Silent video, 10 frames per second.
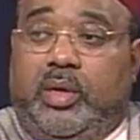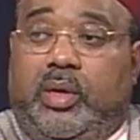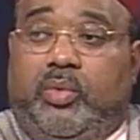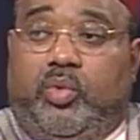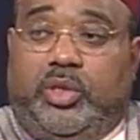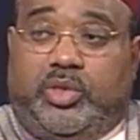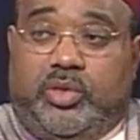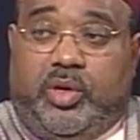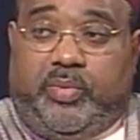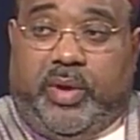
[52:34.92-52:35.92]
once you
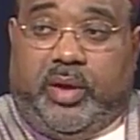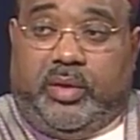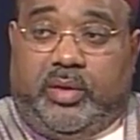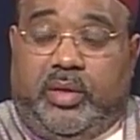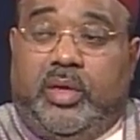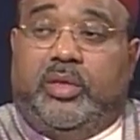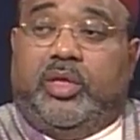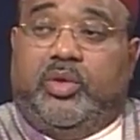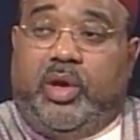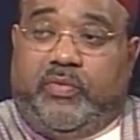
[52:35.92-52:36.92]
know better,
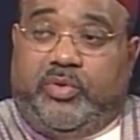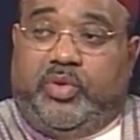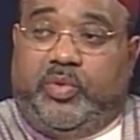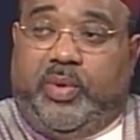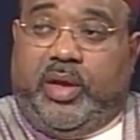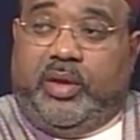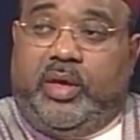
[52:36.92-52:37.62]
then you have to do better.